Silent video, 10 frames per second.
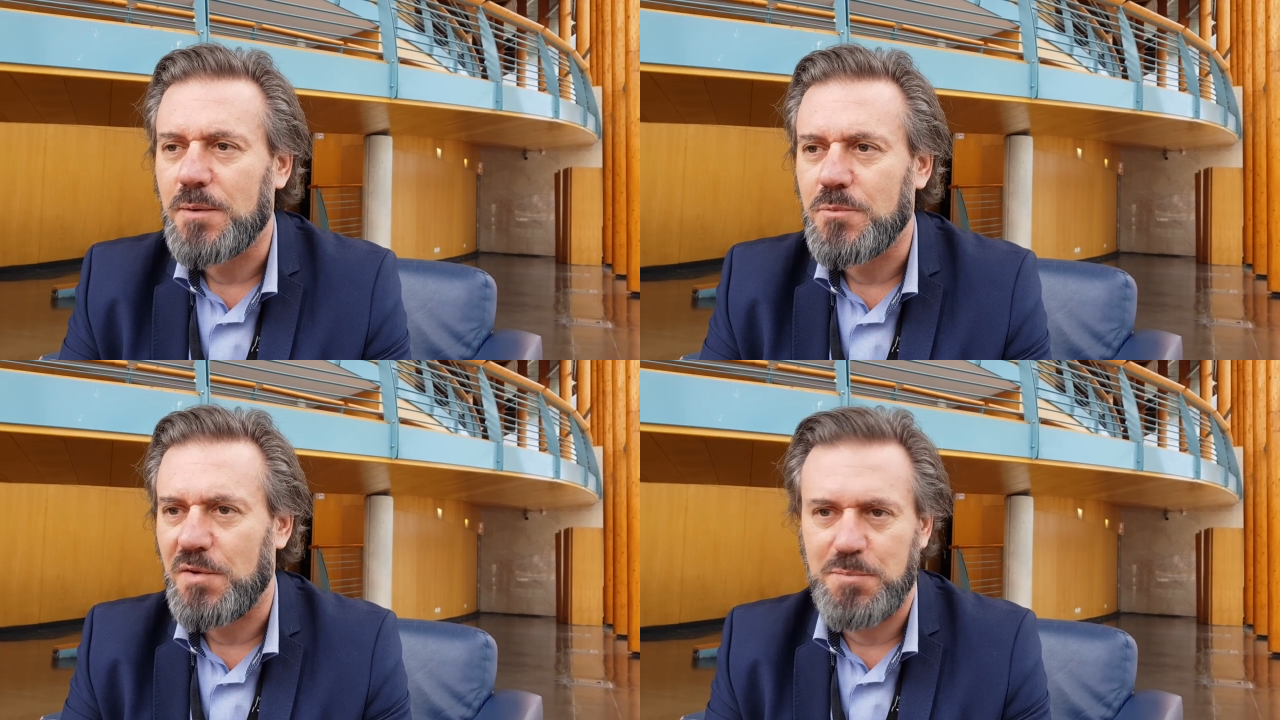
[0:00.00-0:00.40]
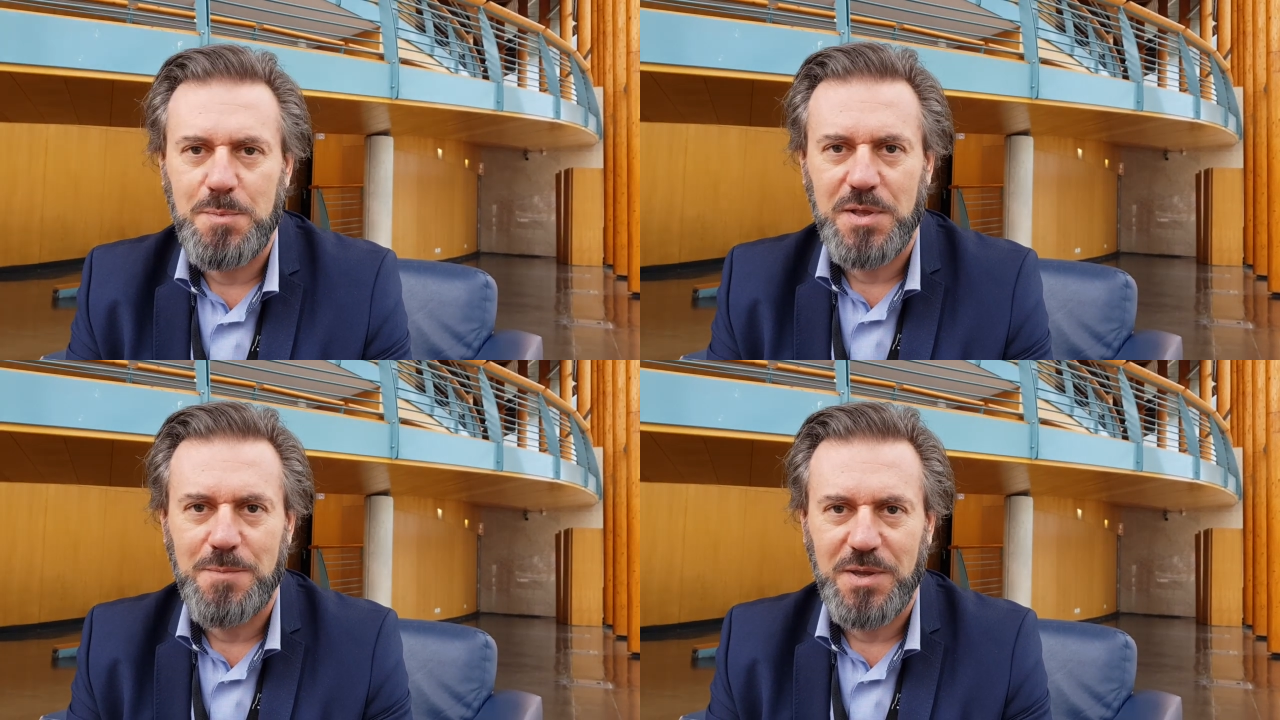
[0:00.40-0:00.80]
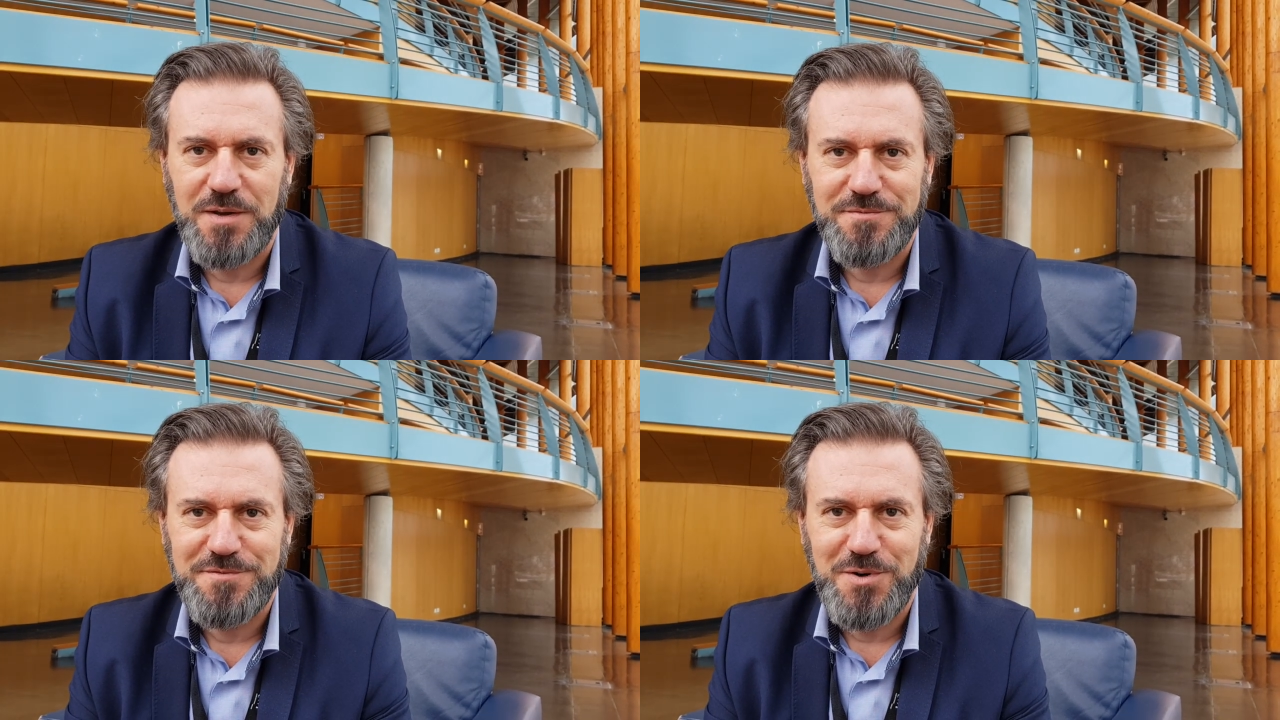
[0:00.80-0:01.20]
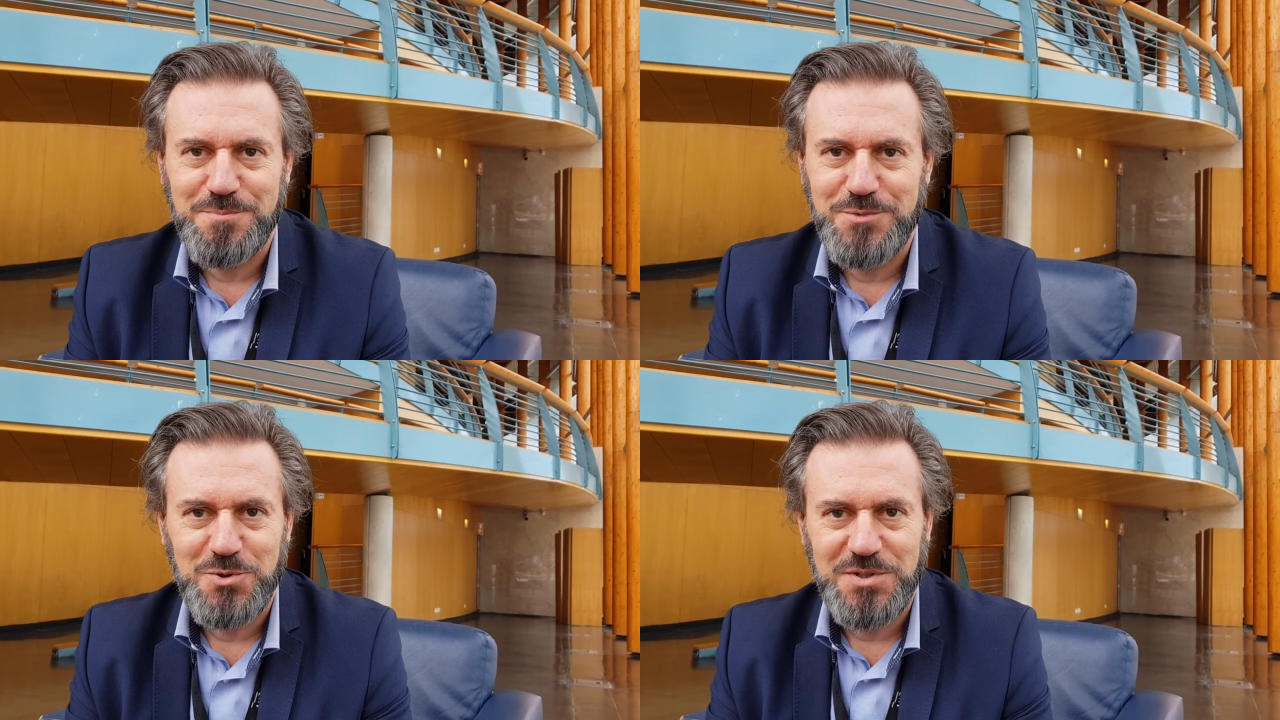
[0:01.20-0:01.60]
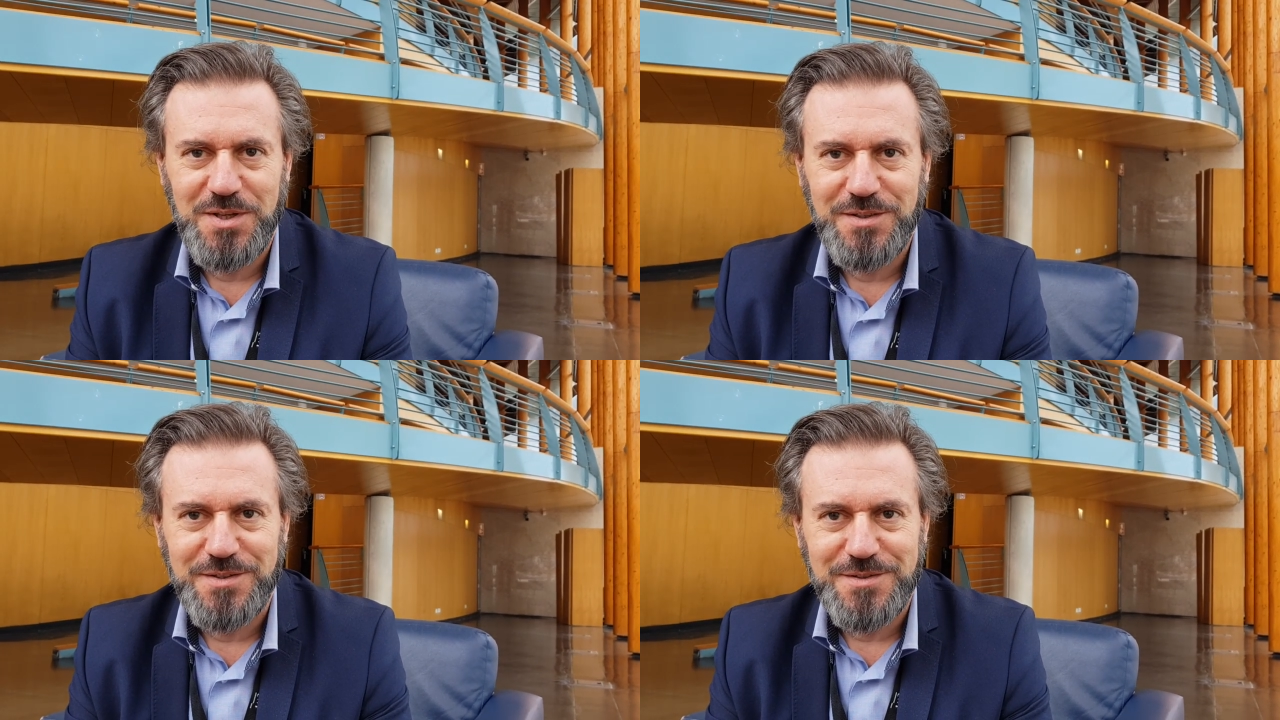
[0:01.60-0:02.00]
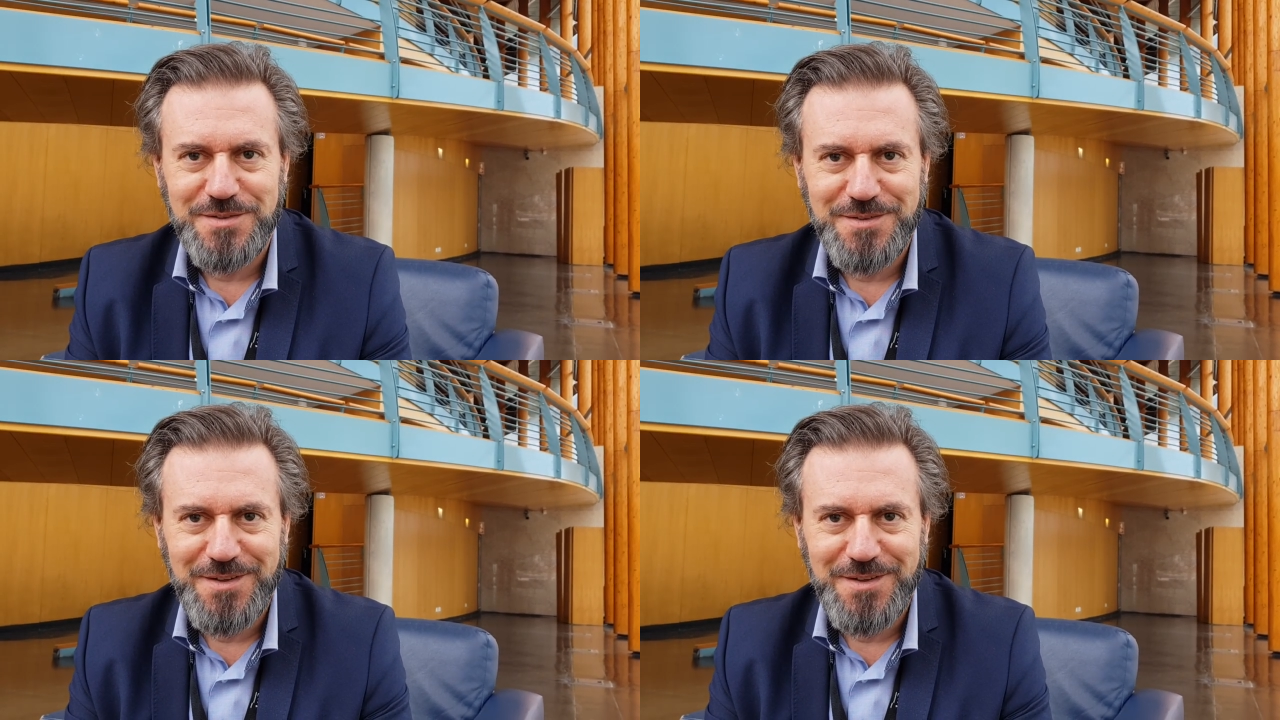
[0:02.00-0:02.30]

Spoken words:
We have people coming in from New Zealand,